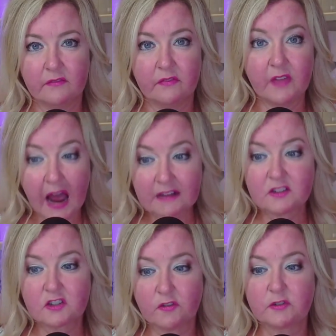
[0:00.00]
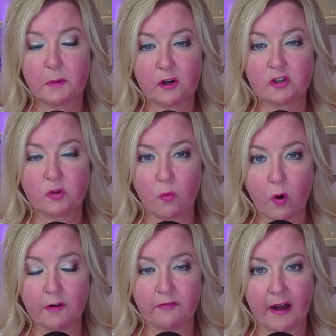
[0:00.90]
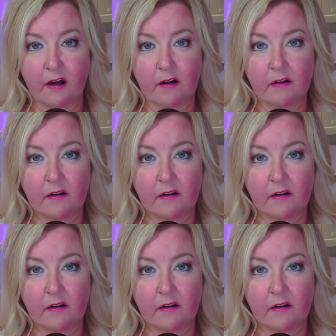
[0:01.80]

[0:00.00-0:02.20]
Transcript: That's the spiritual warfare.